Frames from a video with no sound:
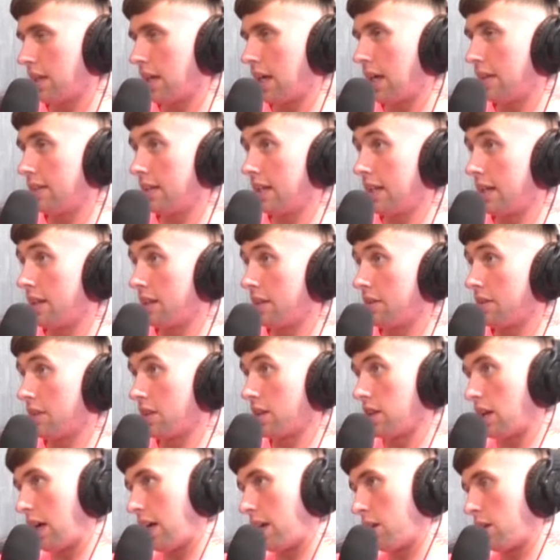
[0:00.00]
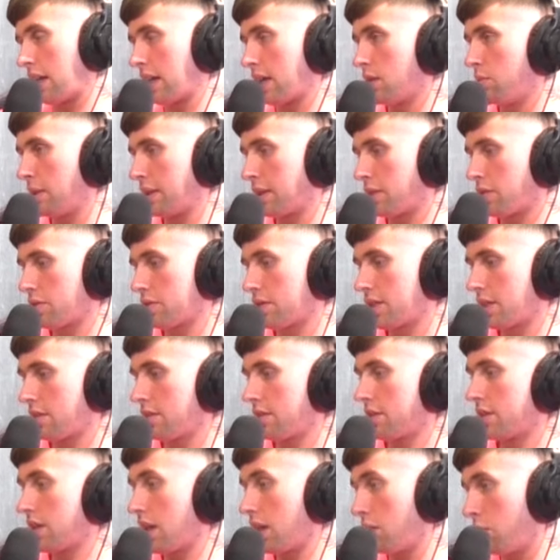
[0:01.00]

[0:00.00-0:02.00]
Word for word: And then they had like a winter series.